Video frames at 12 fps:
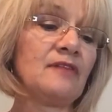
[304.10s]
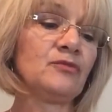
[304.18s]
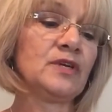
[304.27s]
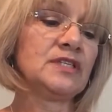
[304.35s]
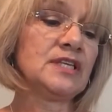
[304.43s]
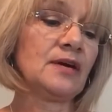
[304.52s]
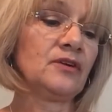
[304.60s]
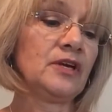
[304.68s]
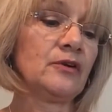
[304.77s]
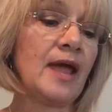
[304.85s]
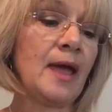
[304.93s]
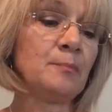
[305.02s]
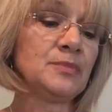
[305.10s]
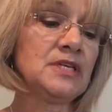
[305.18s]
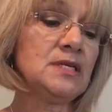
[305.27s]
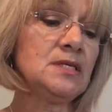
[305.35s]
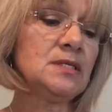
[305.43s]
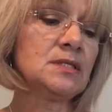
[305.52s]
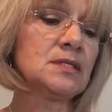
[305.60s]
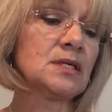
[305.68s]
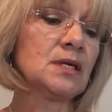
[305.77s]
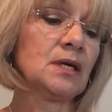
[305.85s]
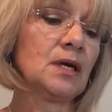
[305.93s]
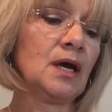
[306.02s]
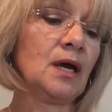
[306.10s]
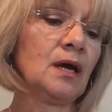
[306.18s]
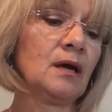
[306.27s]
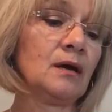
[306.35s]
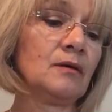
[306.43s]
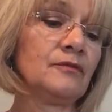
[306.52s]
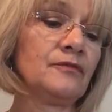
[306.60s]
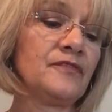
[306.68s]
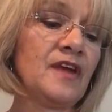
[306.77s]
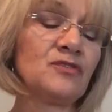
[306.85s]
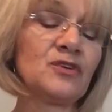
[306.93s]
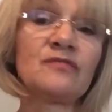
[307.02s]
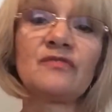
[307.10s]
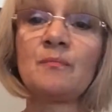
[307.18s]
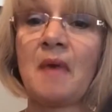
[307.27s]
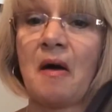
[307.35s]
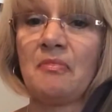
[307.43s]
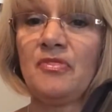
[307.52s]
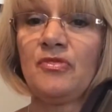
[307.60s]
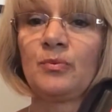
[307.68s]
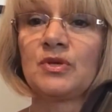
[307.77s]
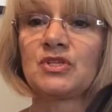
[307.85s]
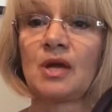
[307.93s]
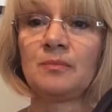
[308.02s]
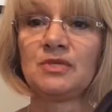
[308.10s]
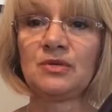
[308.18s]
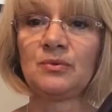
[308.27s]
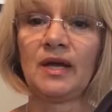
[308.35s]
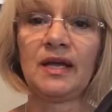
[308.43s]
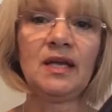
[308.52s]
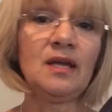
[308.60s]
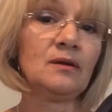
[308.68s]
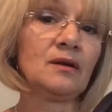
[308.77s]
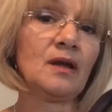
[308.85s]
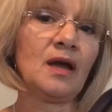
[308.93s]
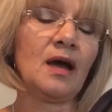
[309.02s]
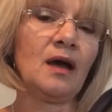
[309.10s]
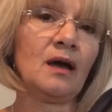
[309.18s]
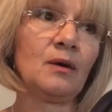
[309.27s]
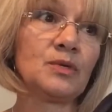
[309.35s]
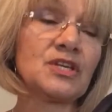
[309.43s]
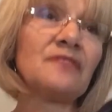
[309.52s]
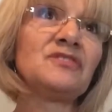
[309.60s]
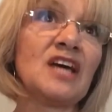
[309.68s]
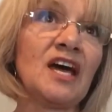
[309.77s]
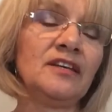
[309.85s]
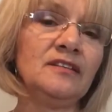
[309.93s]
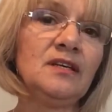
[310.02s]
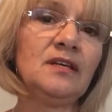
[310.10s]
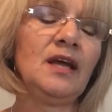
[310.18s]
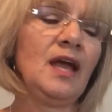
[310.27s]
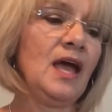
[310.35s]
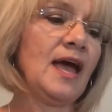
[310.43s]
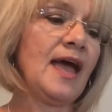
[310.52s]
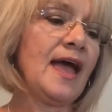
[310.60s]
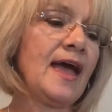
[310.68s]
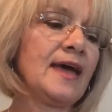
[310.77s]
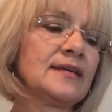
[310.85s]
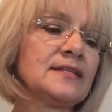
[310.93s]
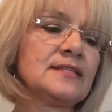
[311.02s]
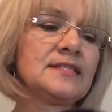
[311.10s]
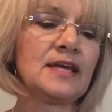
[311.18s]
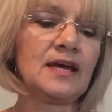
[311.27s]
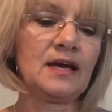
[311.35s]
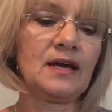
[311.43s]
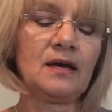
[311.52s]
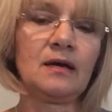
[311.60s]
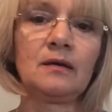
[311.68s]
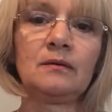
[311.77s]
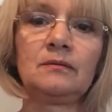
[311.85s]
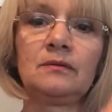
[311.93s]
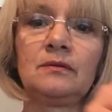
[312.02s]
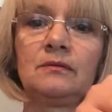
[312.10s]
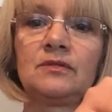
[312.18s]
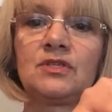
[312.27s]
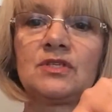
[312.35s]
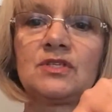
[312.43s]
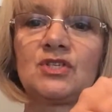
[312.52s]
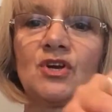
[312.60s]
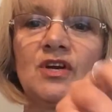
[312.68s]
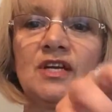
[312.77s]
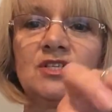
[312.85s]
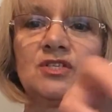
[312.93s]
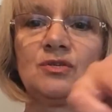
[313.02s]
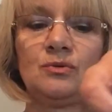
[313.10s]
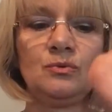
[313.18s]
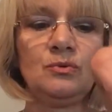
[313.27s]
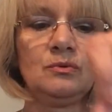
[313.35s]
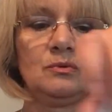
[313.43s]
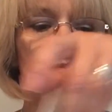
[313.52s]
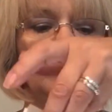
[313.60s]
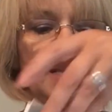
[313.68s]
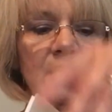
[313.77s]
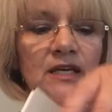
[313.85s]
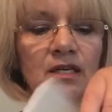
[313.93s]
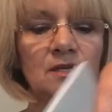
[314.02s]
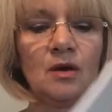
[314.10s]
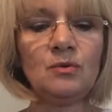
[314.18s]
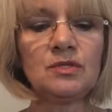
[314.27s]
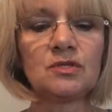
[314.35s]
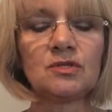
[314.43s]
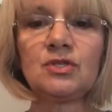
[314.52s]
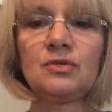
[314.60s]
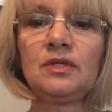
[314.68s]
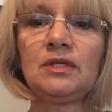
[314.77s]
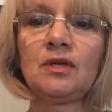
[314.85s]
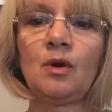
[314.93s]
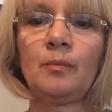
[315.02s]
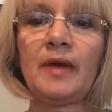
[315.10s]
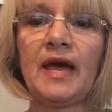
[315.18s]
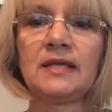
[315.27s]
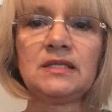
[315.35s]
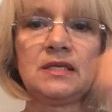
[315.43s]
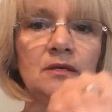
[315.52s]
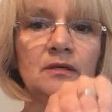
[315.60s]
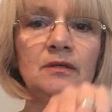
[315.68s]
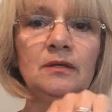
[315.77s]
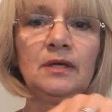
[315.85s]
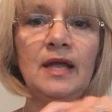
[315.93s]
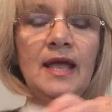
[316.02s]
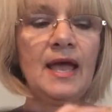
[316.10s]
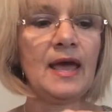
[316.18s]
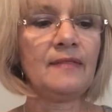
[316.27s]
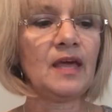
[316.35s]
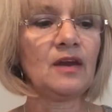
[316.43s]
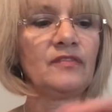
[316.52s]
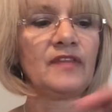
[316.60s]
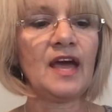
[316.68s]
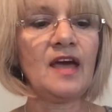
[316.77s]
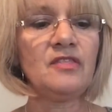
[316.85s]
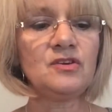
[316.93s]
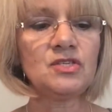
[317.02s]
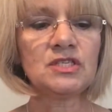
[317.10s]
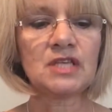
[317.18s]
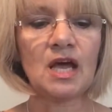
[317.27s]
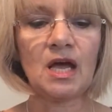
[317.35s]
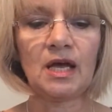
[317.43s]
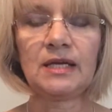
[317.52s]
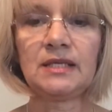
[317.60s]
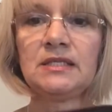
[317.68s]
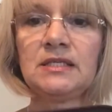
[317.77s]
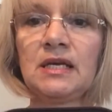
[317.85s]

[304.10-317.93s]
written down here empties, uh, favorite of the month, which I'm doing, uh, which I've done, and uh, just starting to make little notes. There's two little notepads here. And then on the other side